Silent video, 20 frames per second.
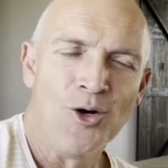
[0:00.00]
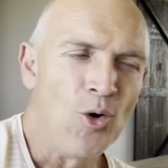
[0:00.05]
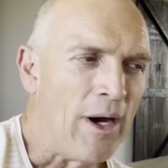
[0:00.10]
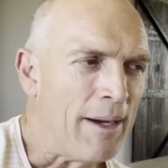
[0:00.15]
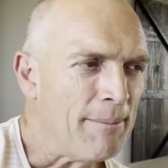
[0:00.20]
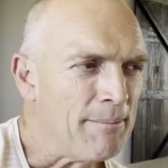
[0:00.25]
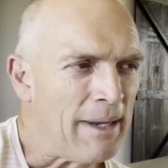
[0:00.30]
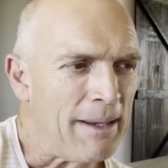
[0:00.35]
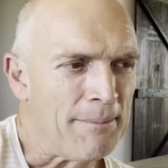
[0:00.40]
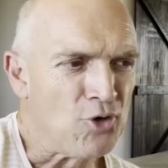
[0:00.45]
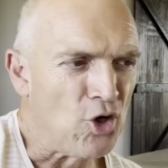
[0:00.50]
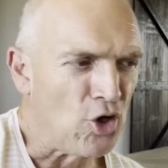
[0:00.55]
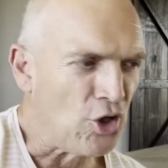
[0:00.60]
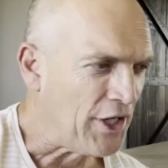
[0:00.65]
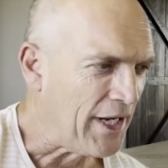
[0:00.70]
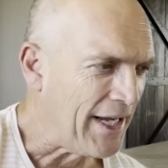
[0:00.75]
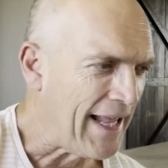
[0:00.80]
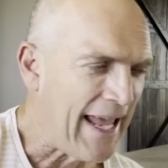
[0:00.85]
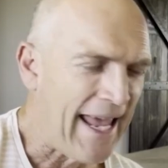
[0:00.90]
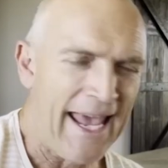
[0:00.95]
or I'm, I'm not
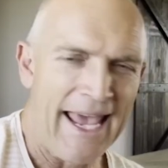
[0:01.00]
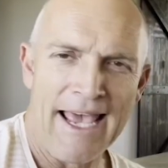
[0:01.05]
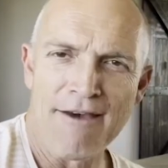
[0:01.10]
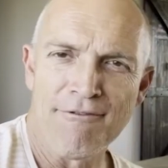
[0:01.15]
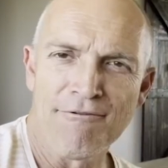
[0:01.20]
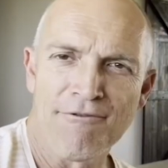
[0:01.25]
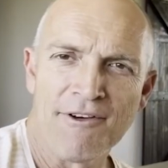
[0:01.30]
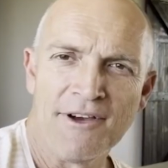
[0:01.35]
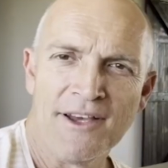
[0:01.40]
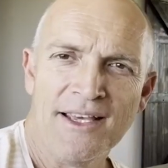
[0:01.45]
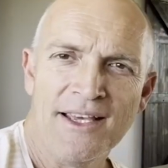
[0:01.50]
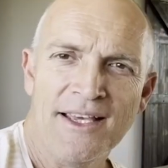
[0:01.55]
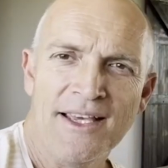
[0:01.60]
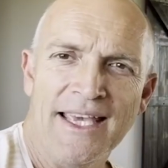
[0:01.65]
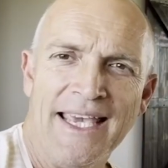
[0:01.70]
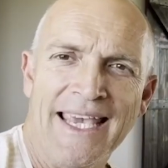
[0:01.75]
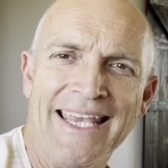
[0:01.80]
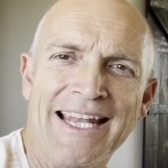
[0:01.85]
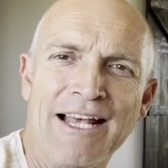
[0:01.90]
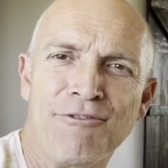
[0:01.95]
going to have
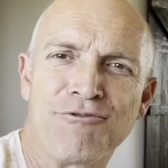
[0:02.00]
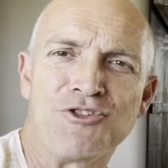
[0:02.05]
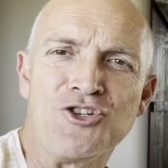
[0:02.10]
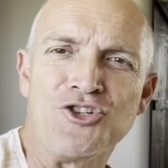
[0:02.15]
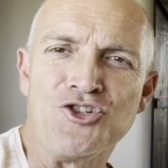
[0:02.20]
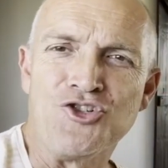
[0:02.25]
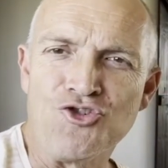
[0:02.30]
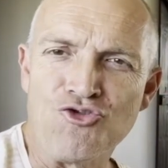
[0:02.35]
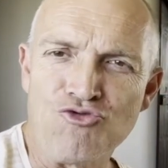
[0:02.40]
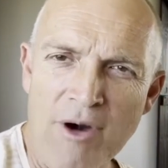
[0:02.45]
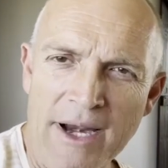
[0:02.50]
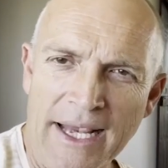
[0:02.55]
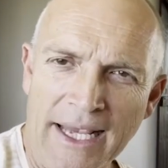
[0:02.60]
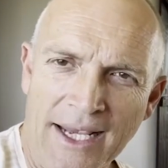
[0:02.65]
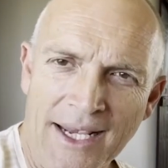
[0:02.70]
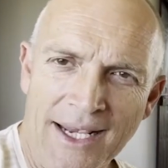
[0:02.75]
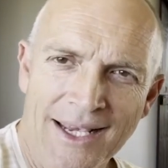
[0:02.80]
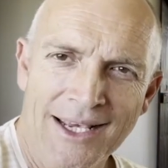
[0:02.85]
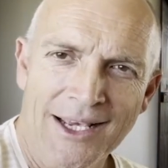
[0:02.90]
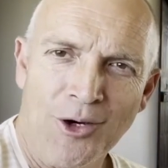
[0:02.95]
enough to
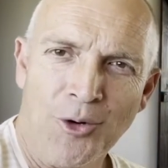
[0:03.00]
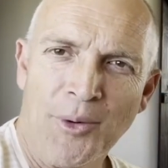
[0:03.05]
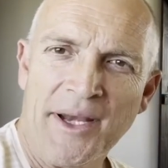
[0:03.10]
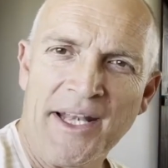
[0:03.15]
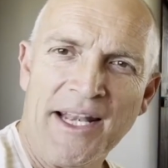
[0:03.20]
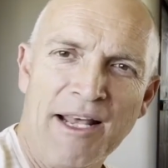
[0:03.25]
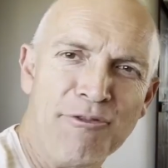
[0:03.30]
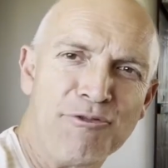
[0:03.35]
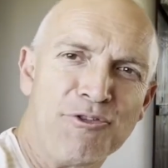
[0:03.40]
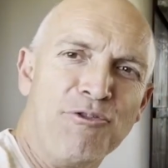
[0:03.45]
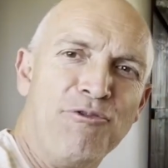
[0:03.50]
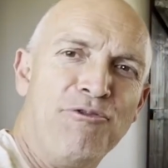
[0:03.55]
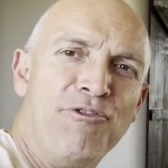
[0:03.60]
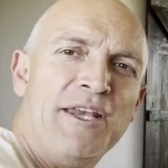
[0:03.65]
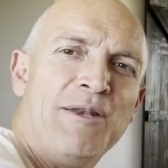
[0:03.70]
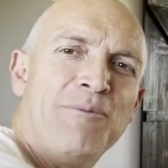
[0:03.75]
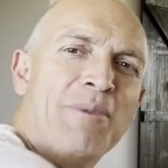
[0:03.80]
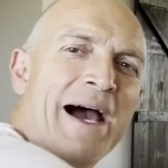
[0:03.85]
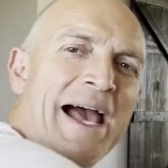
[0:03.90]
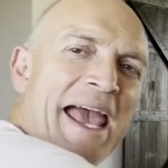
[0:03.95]
drink, or enough to
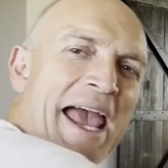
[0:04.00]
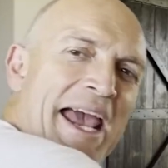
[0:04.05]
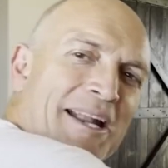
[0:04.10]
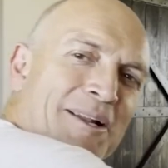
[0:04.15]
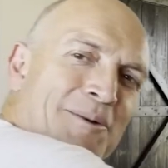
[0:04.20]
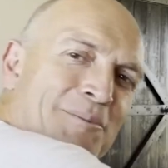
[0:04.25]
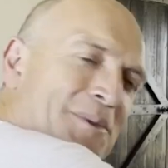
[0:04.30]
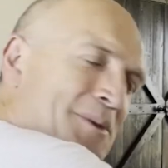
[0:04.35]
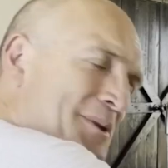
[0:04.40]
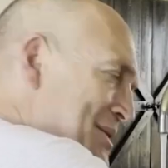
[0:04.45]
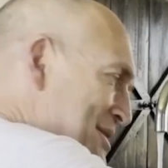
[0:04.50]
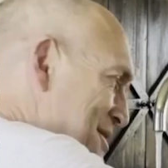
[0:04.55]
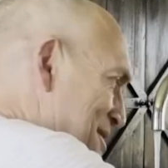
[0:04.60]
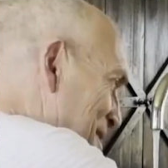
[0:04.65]
feed my animals